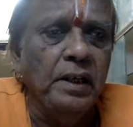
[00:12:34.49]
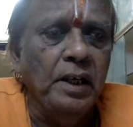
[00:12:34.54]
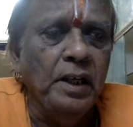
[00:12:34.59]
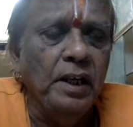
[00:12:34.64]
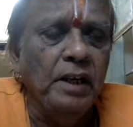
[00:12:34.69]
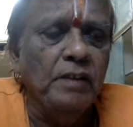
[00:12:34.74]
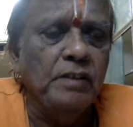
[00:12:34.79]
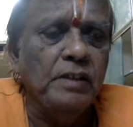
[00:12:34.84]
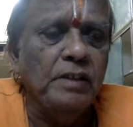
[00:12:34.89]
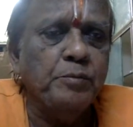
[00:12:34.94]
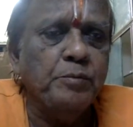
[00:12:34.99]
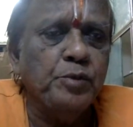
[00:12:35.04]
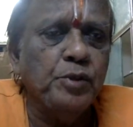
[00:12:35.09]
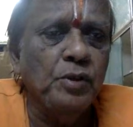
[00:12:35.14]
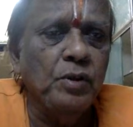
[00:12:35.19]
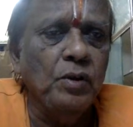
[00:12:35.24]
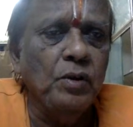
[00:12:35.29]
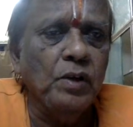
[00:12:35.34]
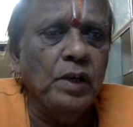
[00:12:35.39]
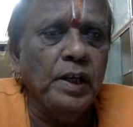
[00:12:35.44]
is
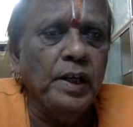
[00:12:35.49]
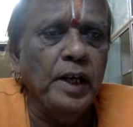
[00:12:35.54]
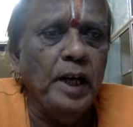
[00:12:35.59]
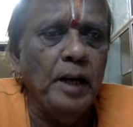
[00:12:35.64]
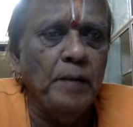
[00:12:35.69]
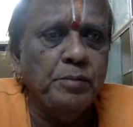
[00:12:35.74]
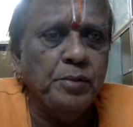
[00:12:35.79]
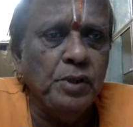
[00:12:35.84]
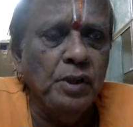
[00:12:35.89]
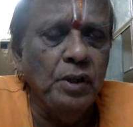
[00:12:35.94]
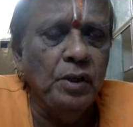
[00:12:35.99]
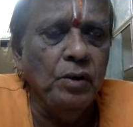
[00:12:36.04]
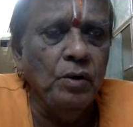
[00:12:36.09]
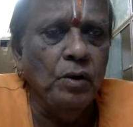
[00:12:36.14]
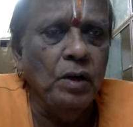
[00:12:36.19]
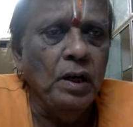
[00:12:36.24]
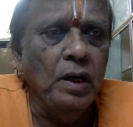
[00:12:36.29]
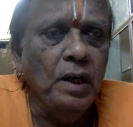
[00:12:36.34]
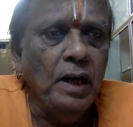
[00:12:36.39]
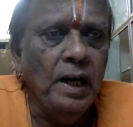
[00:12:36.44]
absolutely
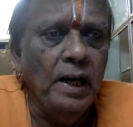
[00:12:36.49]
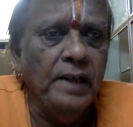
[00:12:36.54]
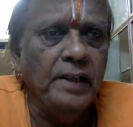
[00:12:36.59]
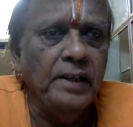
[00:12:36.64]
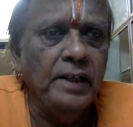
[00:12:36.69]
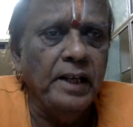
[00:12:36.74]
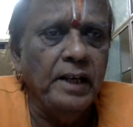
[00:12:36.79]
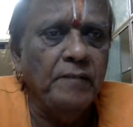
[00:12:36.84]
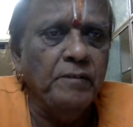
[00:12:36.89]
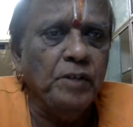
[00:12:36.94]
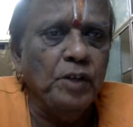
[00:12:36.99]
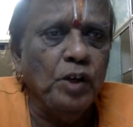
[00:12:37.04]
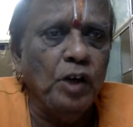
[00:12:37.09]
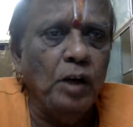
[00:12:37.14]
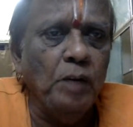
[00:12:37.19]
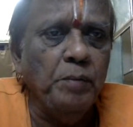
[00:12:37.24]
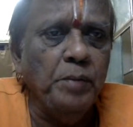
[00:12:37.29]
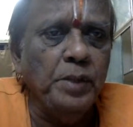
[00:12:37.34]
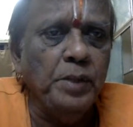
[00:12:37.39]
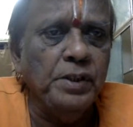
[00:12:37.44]
absolute and they have to
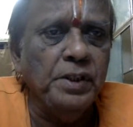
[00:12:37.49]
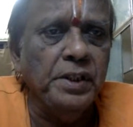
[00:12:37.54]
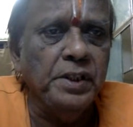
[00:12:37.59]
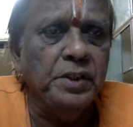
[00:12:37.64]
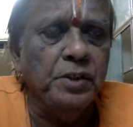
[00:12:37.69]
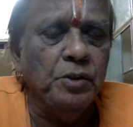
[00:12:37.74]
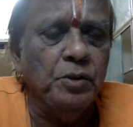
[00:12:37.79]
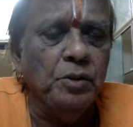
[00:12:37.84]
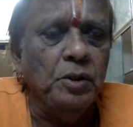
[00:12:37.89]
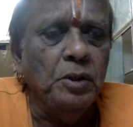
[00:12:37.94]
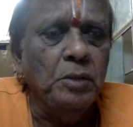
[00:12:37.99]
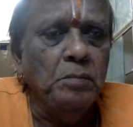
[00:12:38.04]
compensate you.